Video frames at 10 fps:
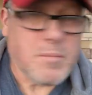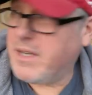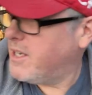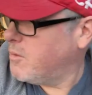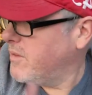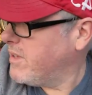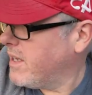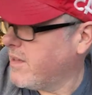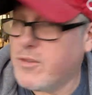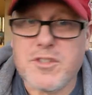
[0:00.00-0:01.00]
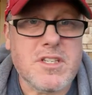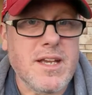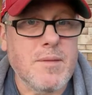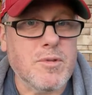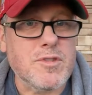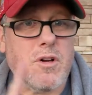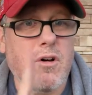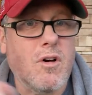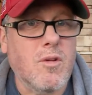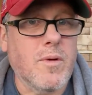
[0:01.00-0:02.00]
But here we've got, there's tables
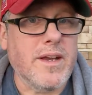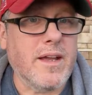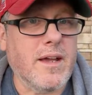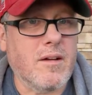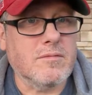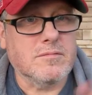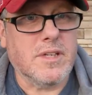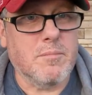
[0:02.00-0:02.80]
all the way down